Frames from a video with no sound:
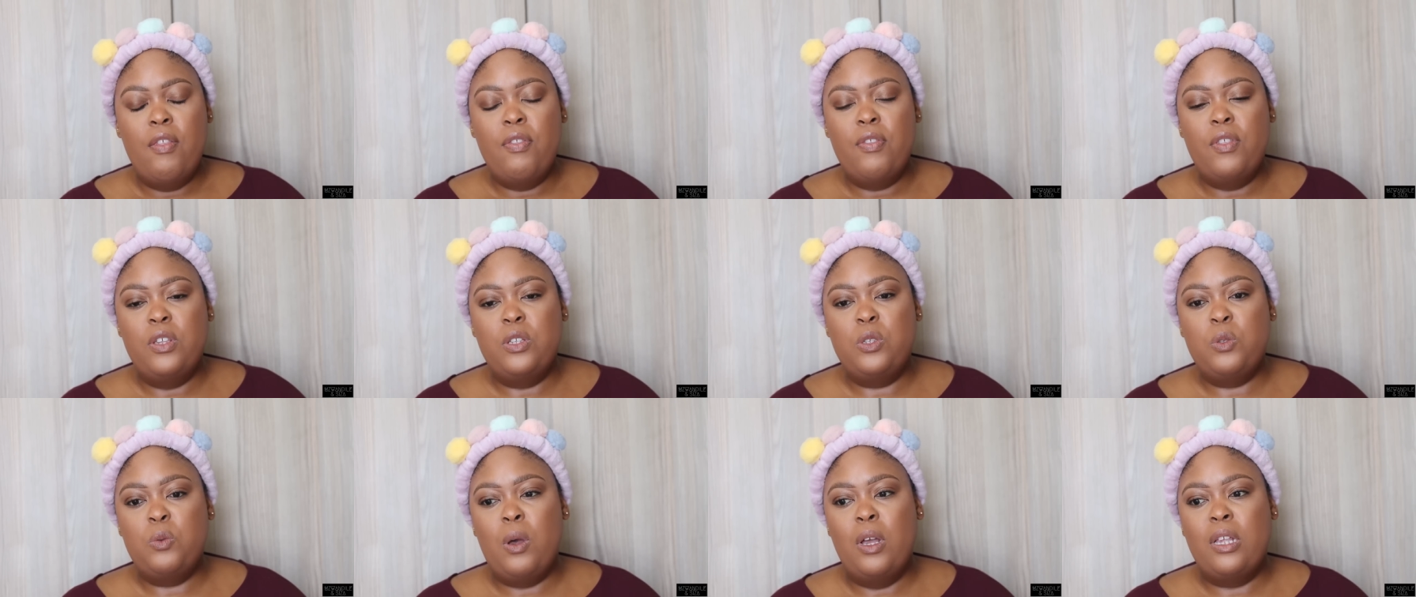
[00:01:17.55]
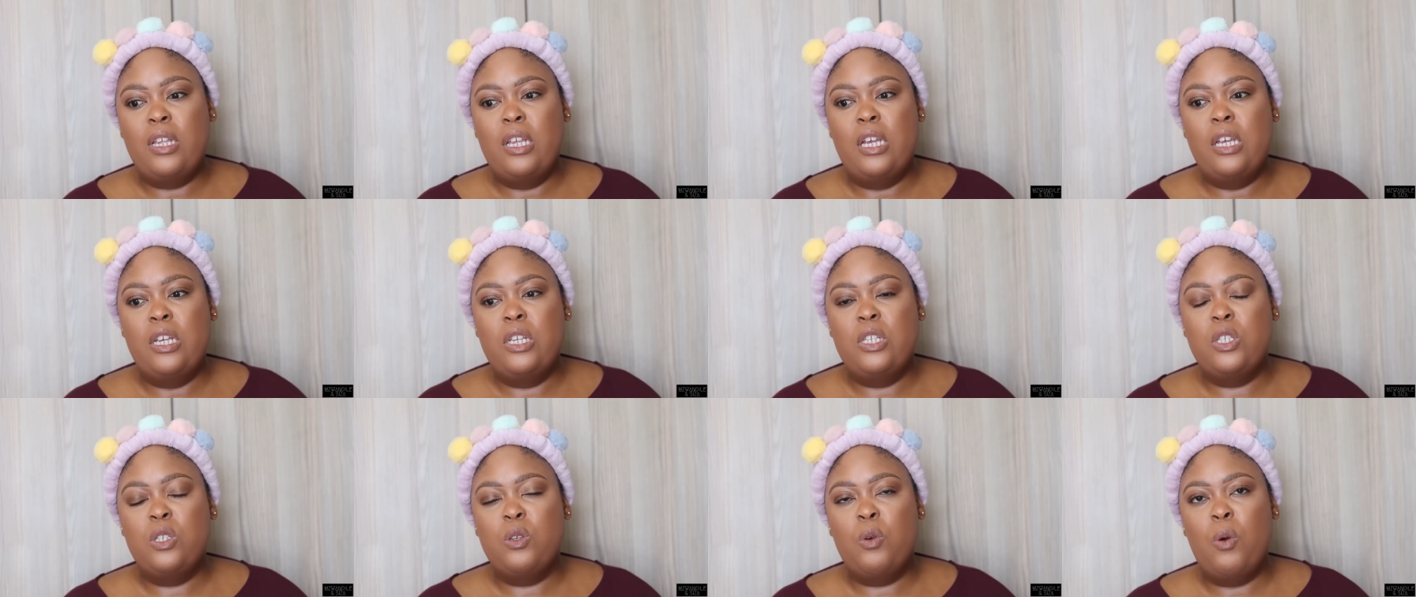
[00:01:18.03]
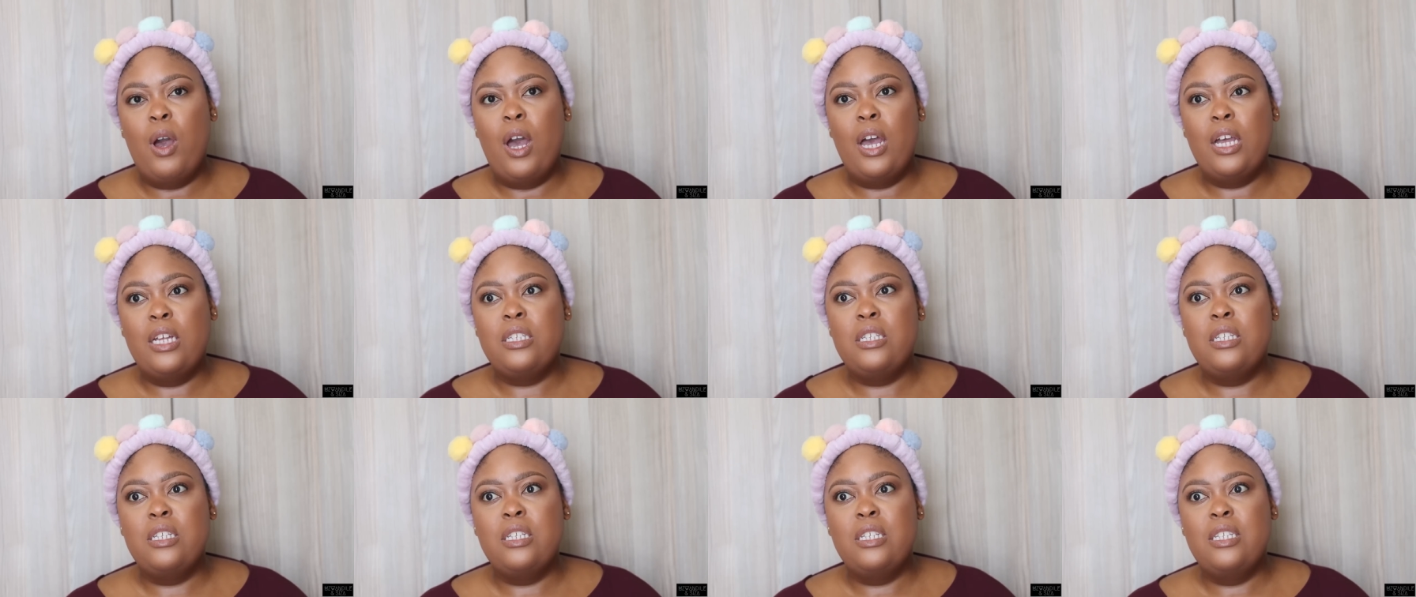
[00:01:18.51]
this one is
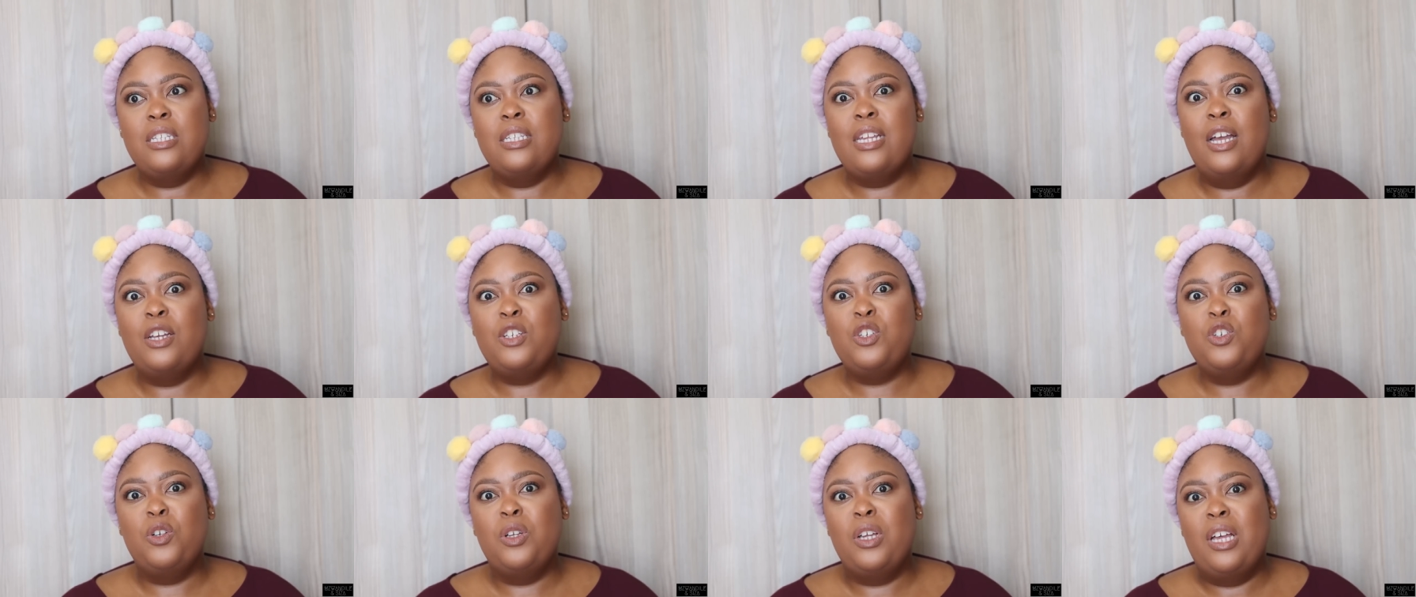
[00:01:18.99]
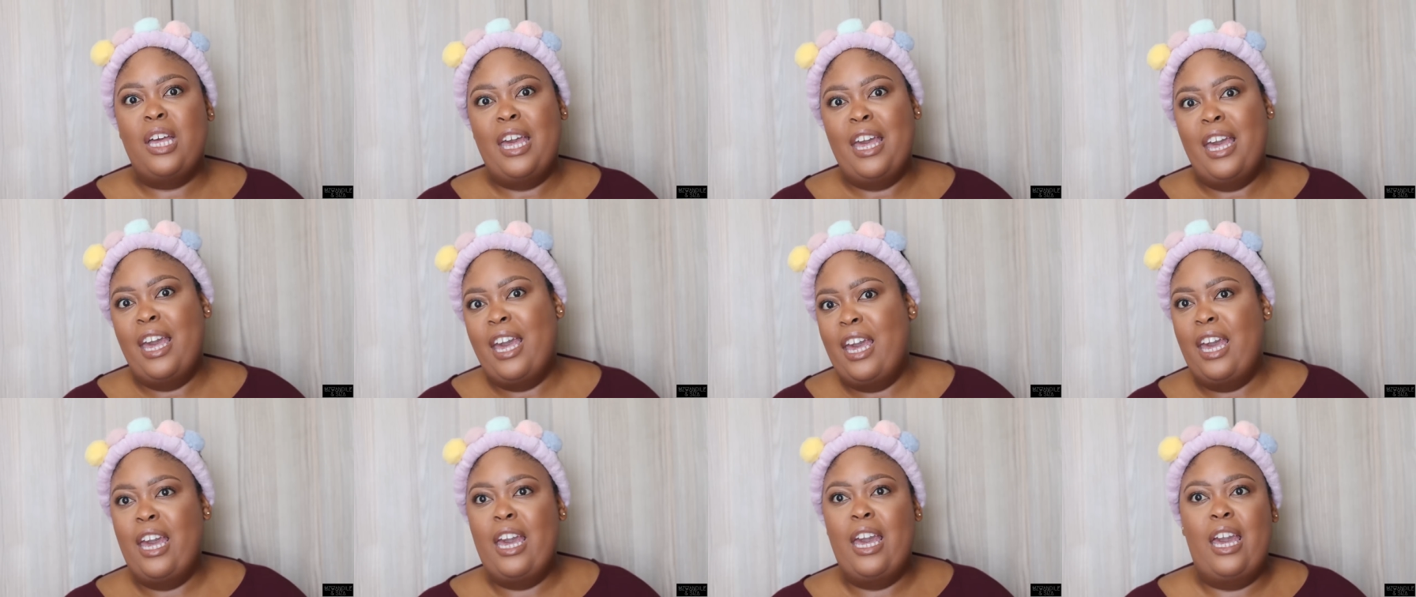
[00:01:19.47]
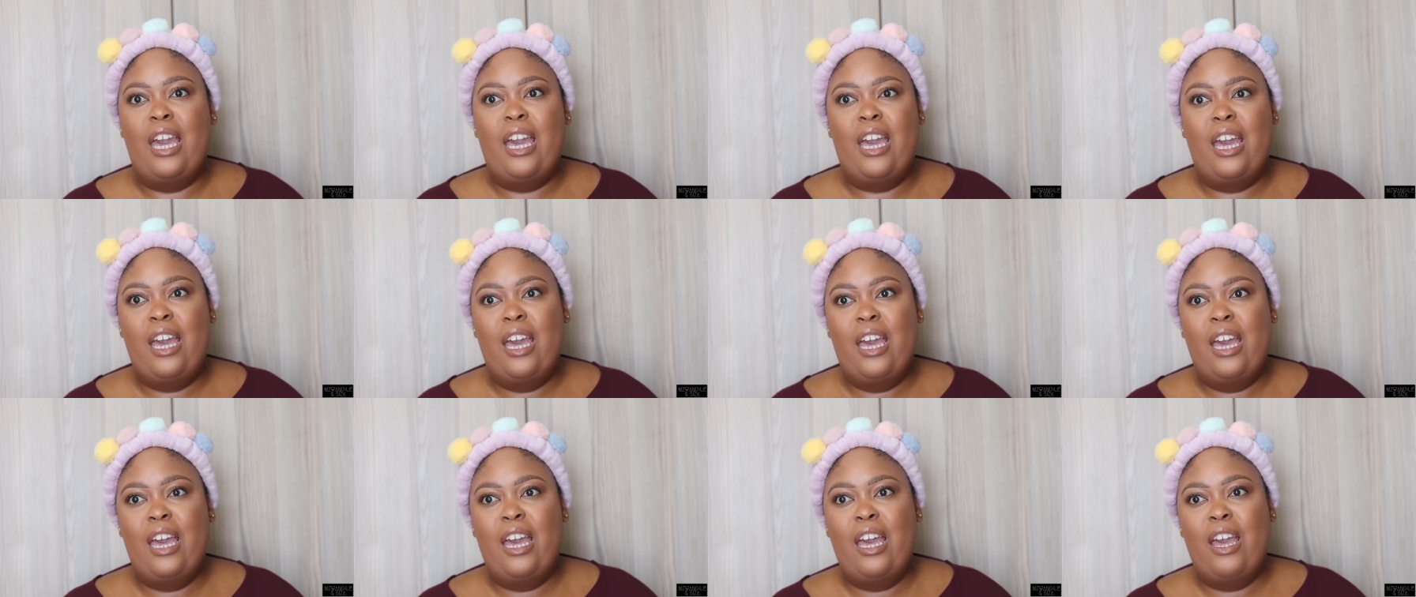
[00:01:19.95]
quite natural hair,
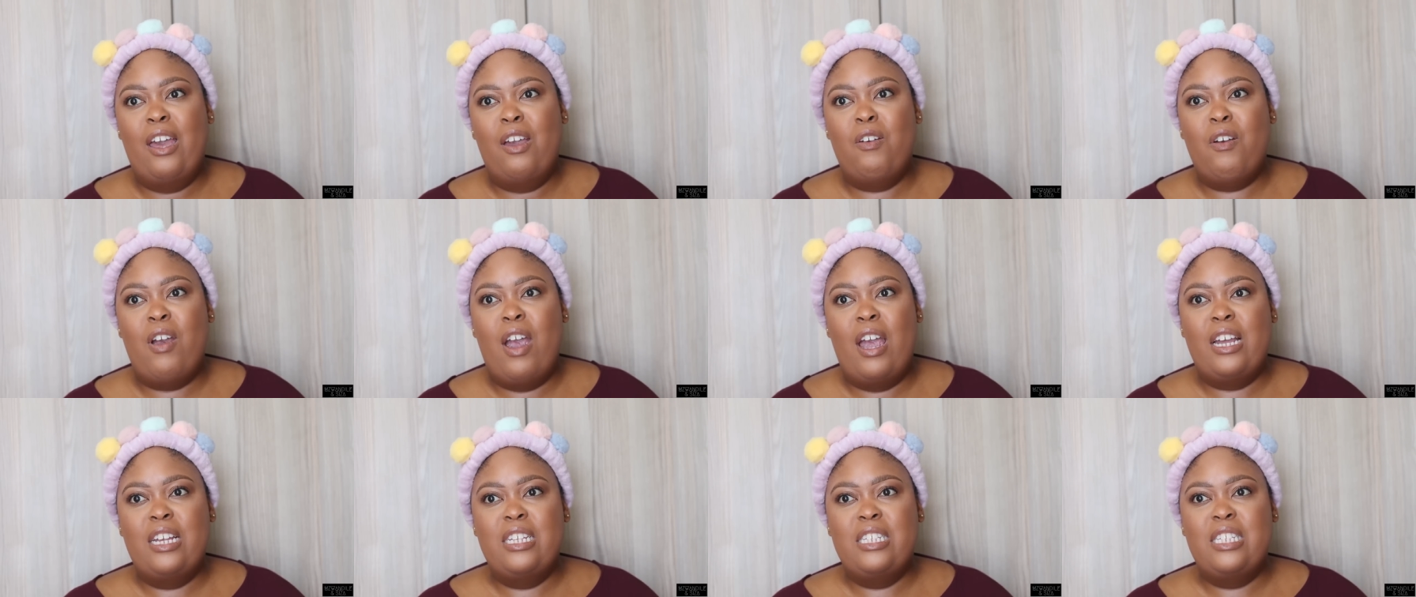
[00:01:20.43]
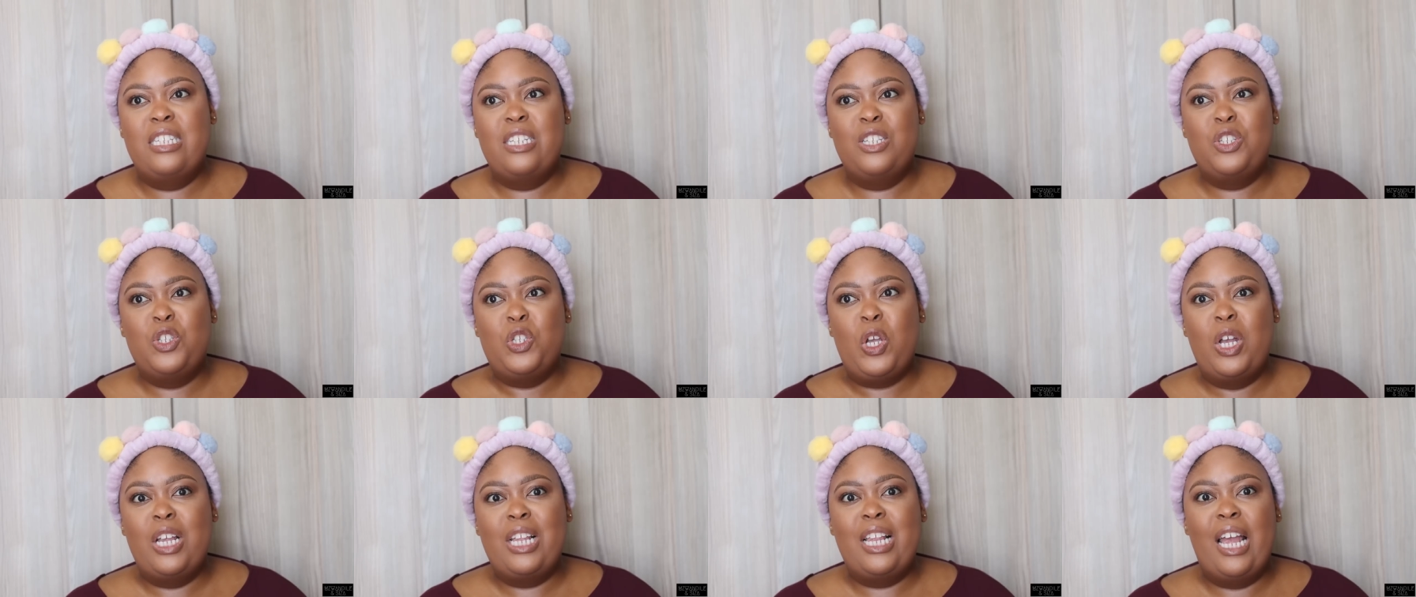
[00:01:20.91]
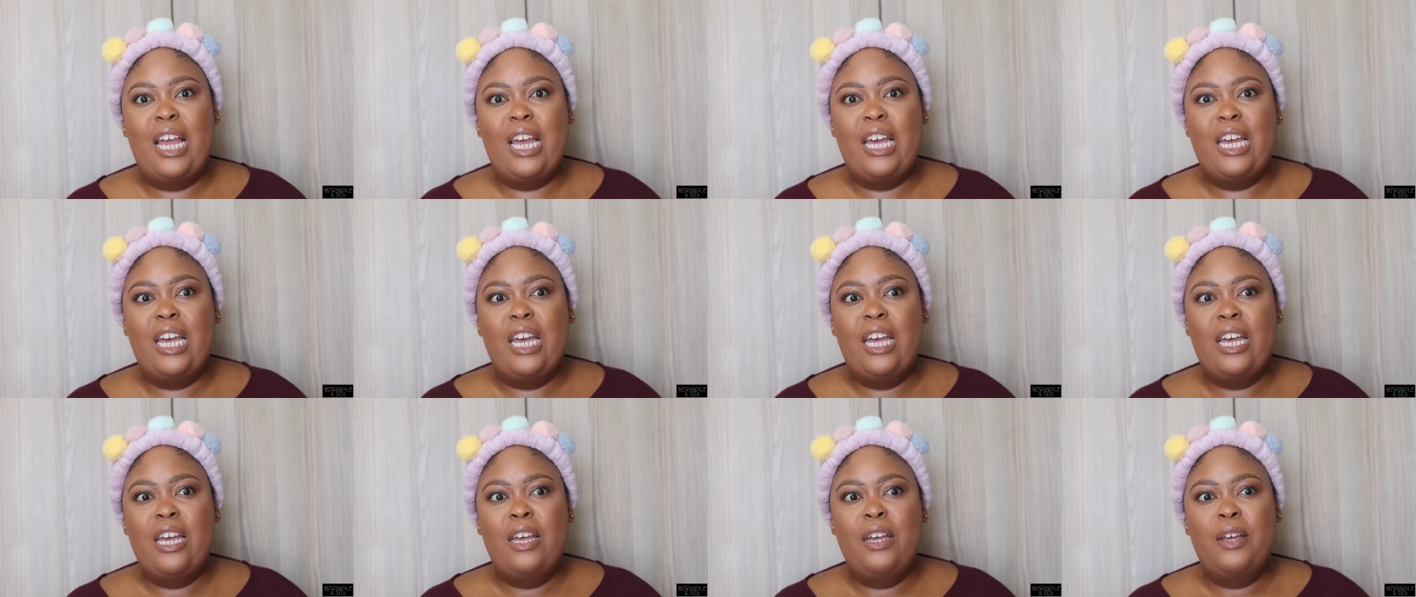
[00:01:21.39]
right? It's not
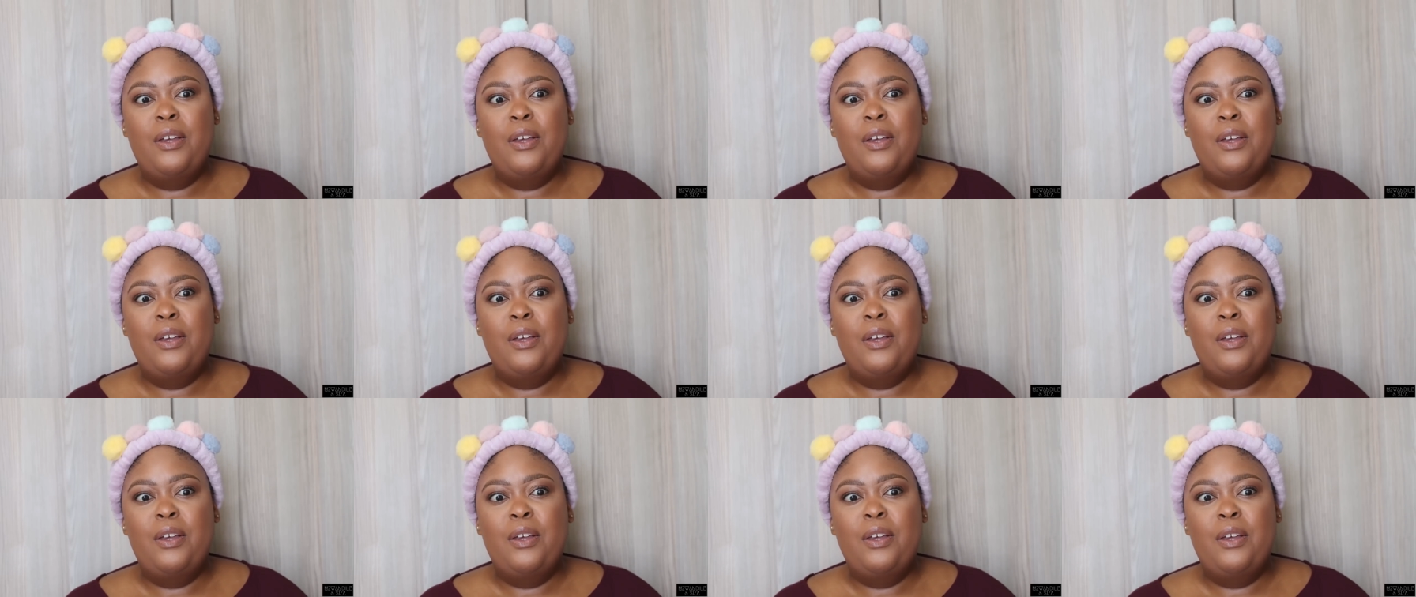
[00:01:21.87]
like